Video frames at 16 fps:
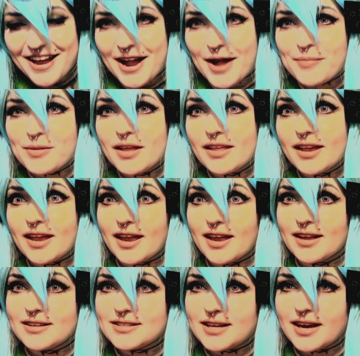I'm not like
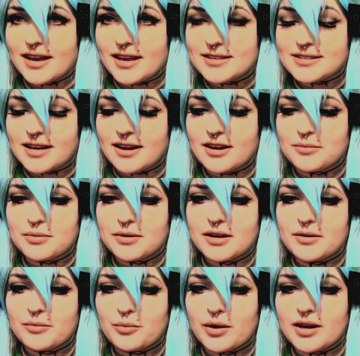anti-anti-hug,
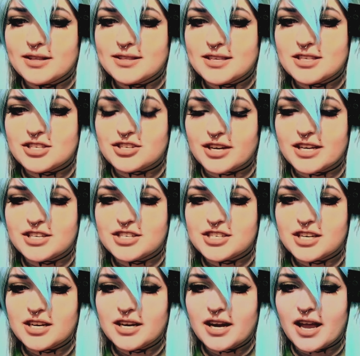but when it's a
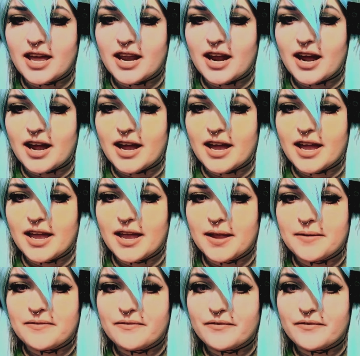stranger and I